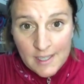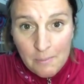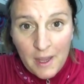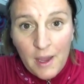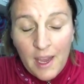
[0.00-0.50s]
to
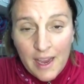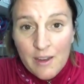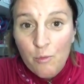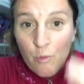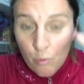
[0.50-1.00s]
be
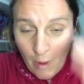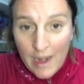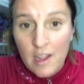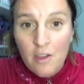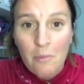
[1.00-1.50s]
in
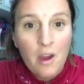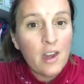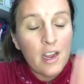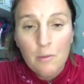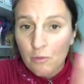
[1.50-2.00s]
writing your
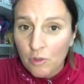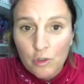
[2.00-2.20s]
marketing,